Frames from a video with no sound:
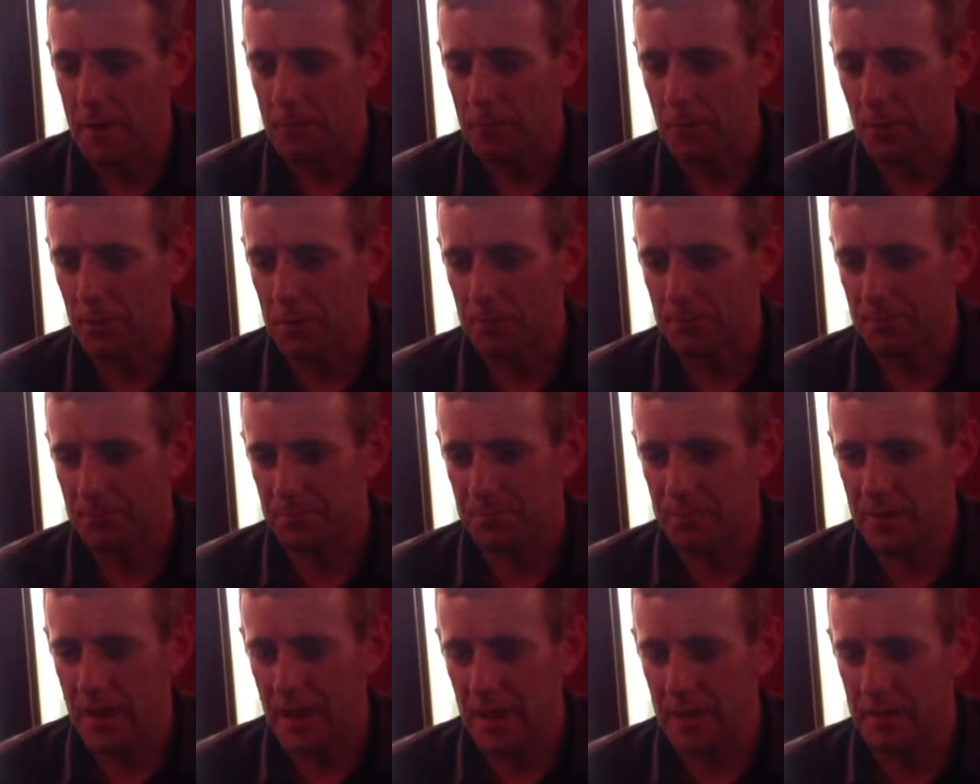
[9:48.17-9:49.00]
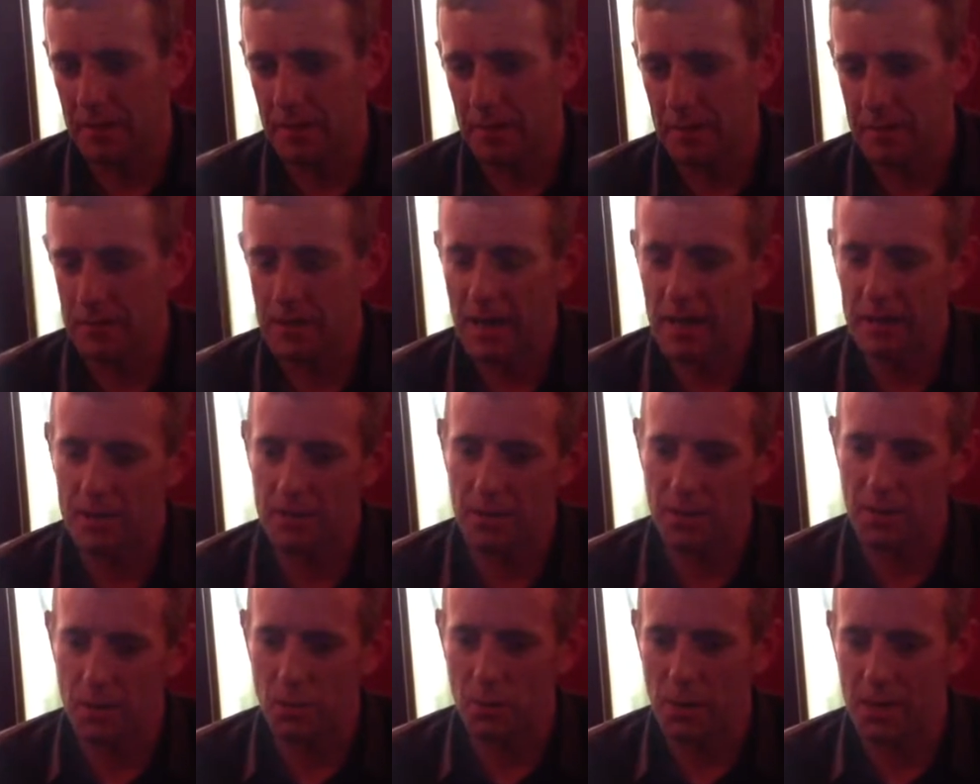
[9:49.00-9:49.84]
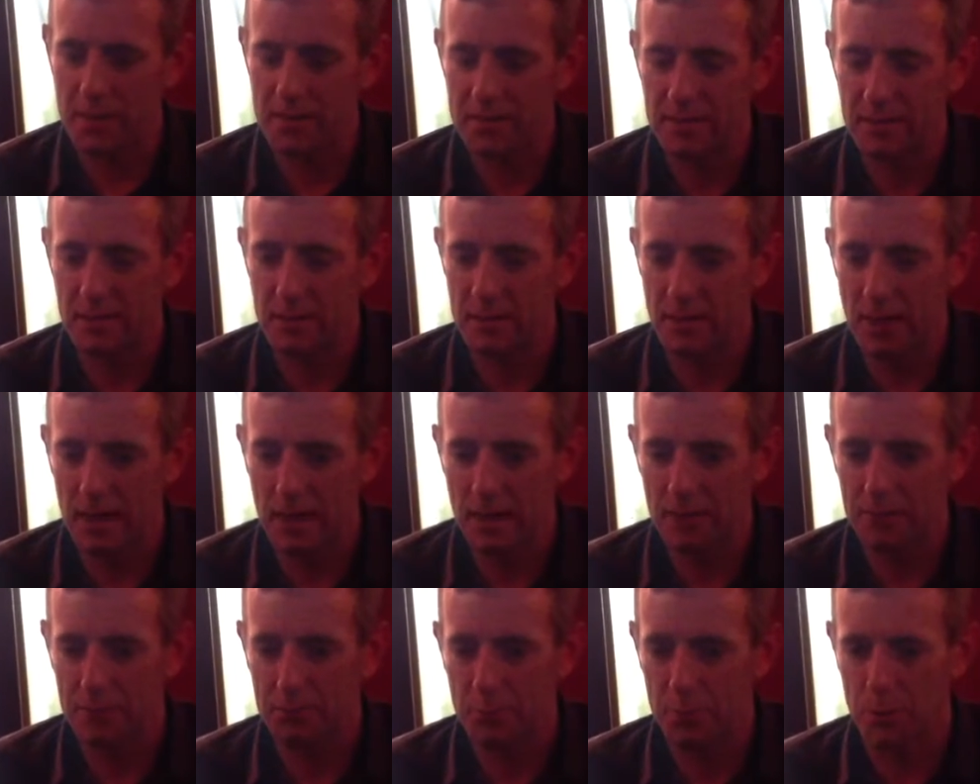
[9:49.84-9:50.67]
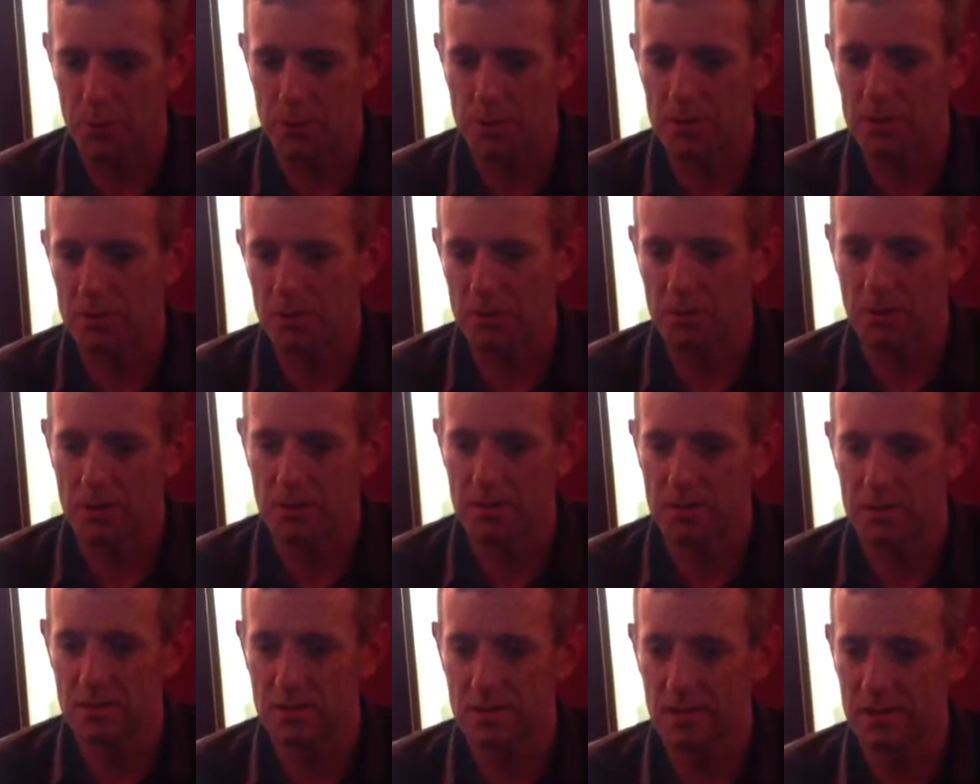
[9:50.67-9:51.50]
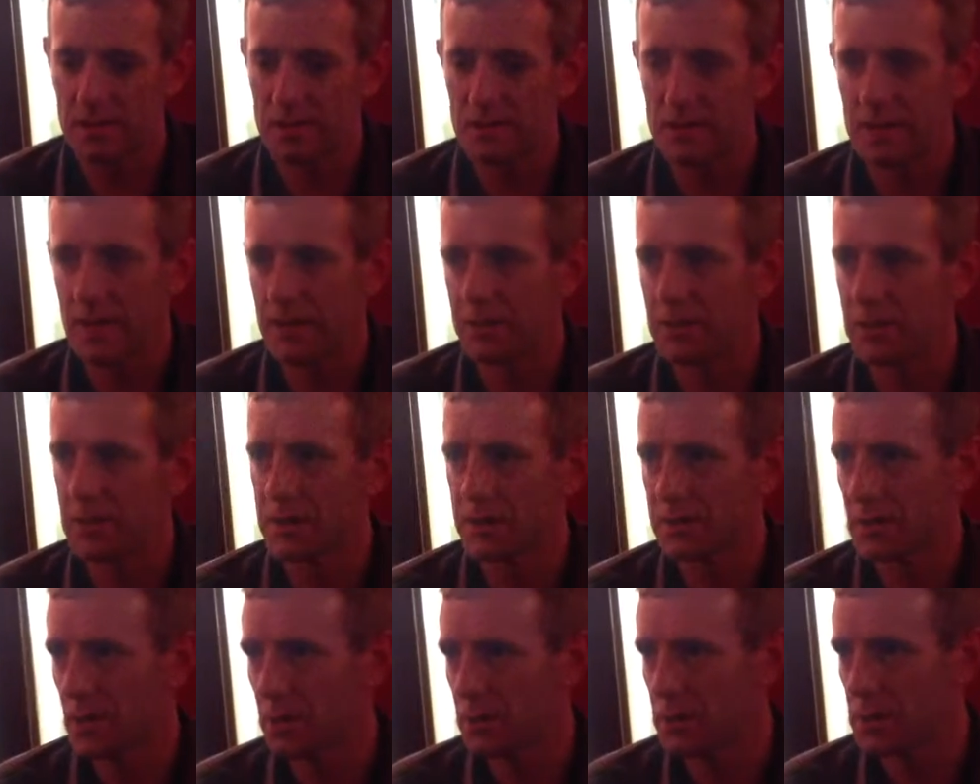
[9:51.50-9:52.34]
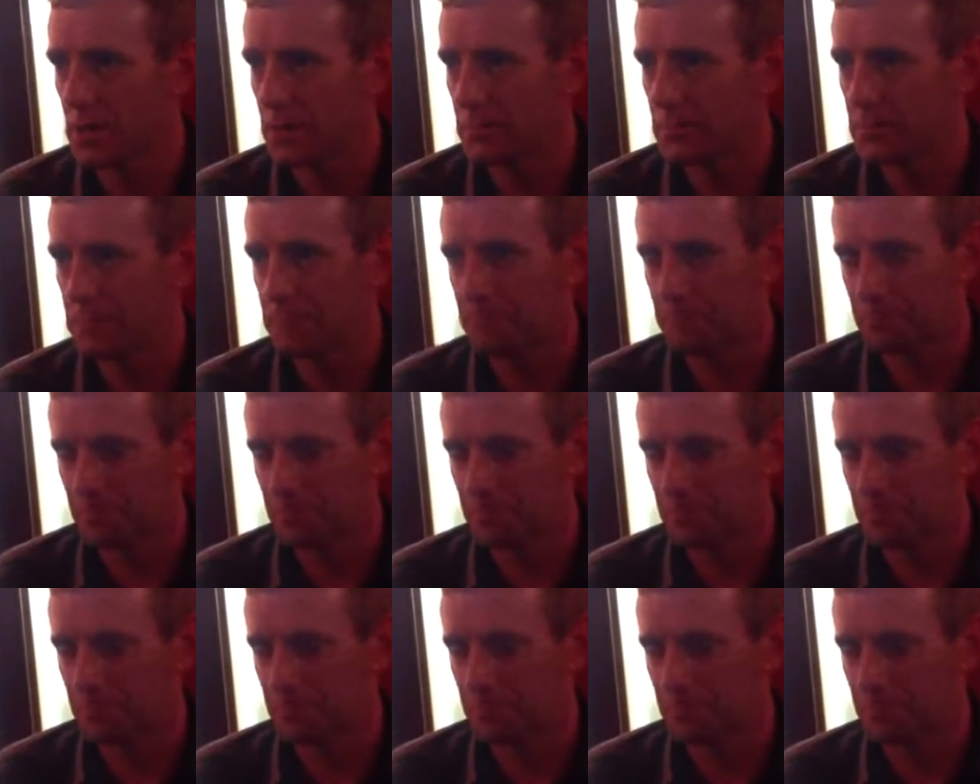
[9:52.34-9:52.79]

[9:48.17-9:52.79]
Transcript: But then that kind of went in. I have brothers who were six and seven years older than me.